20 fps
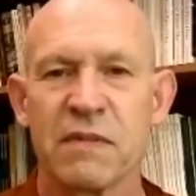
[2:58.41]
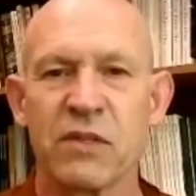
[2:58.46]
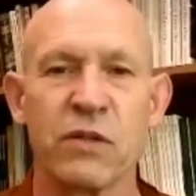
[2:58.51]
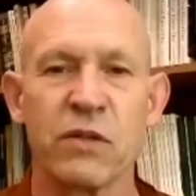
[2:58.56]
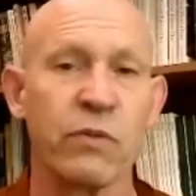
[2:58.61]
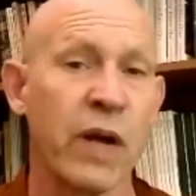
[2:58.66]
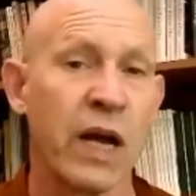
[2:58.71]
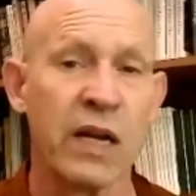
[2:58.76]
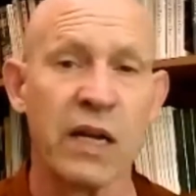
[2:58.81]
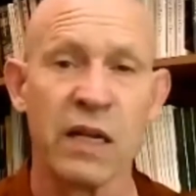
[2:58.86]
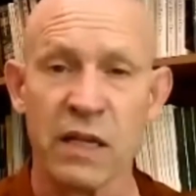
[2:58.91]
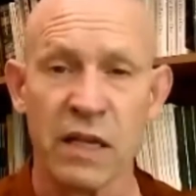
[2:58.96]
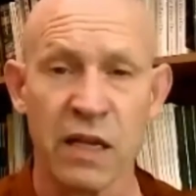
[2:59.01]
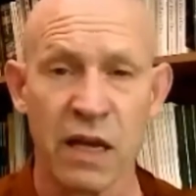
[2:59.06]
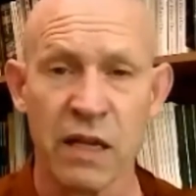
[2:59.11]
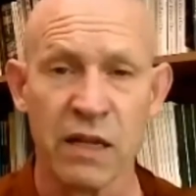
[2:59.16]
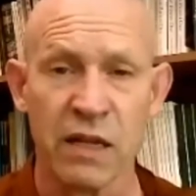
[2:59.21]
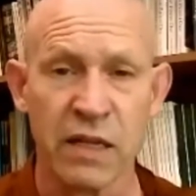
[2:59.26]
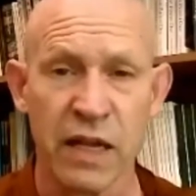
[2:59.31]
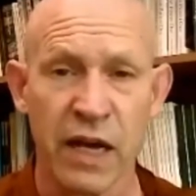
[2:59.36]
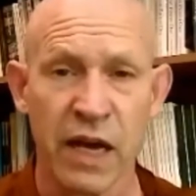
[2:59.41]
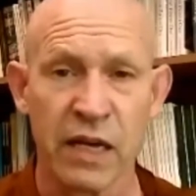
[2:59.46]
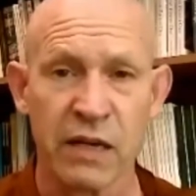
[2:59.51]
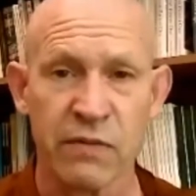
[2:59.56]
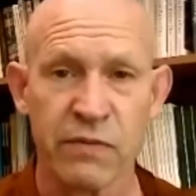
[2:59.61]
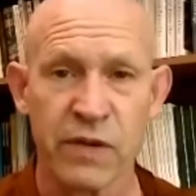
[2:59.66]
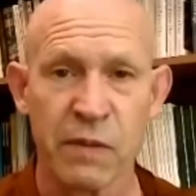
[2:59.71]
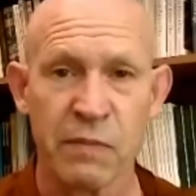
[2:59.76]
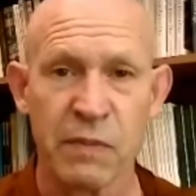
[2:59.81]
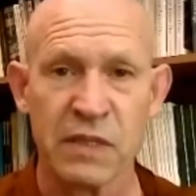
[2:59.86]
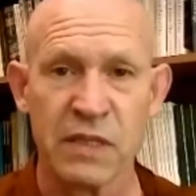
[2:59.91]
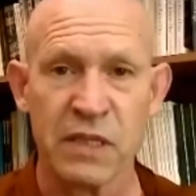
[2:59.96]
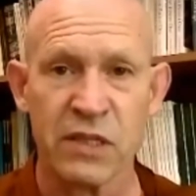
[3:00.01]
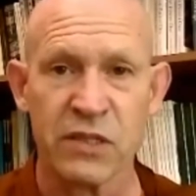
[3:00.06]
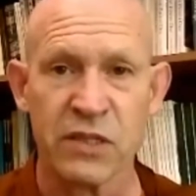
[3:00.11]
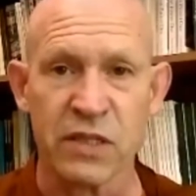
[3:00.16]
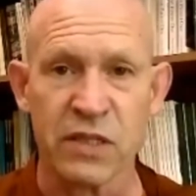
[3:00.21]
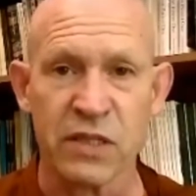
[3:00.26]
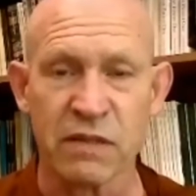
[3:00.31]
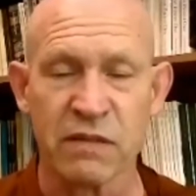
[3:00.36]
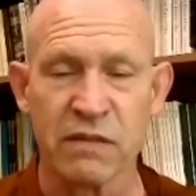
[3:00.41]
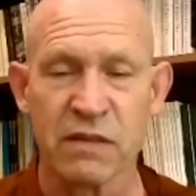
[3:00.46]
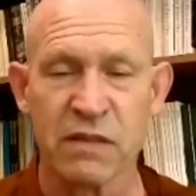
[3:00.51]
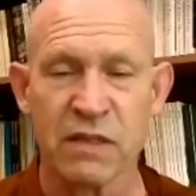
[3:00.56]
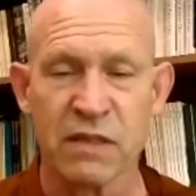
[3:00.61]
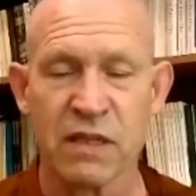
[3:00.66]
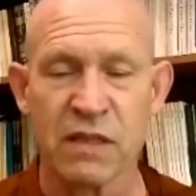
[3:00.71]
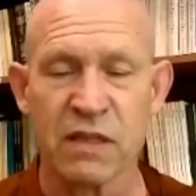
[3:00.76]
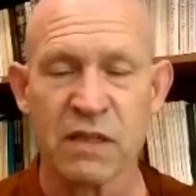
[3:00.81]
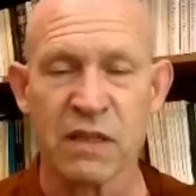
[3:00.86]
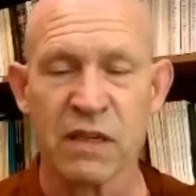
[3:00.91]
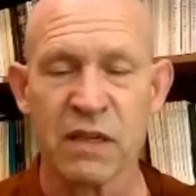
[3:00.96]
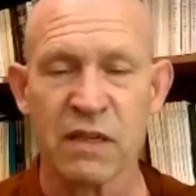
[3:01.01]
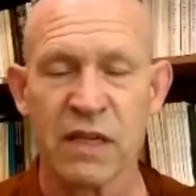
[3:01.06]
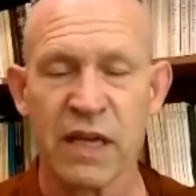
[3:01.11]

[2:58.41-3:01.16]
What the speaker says: There's a lot of repetition in the